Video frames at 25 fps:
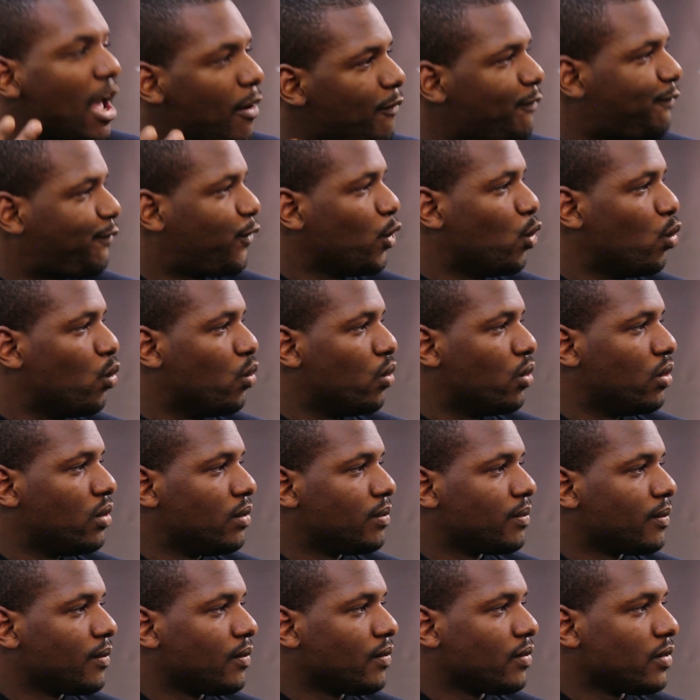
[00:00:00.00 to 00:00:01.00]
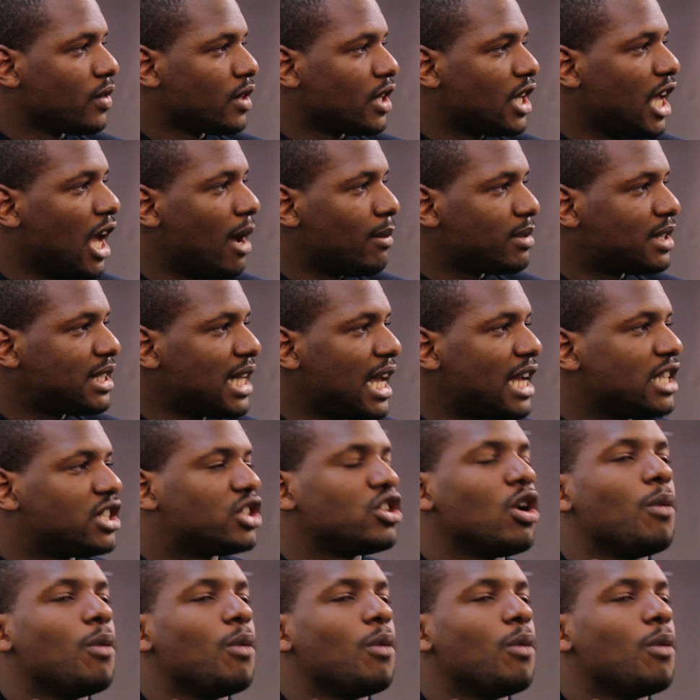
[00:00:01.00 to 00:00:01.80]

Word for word: depthful. You know what I'm saying?